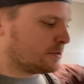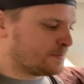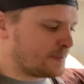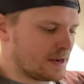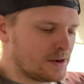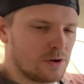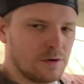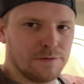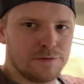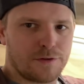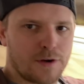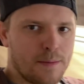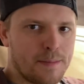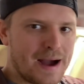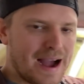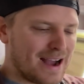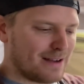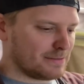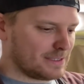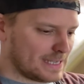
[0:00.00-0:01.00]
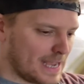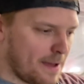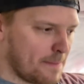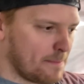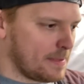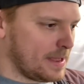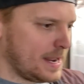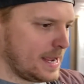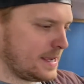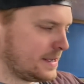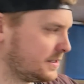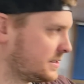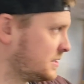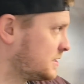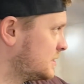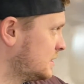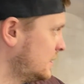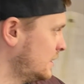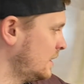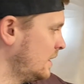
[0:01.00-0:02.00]
been done for about 10 minutes.
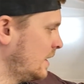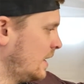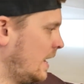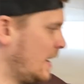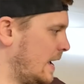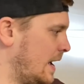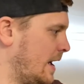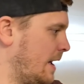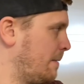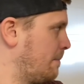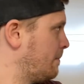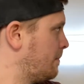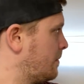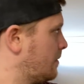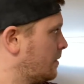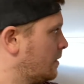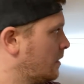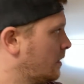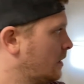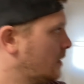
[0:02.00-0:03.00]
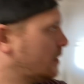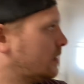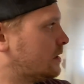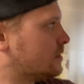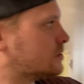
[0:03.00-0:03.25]
It's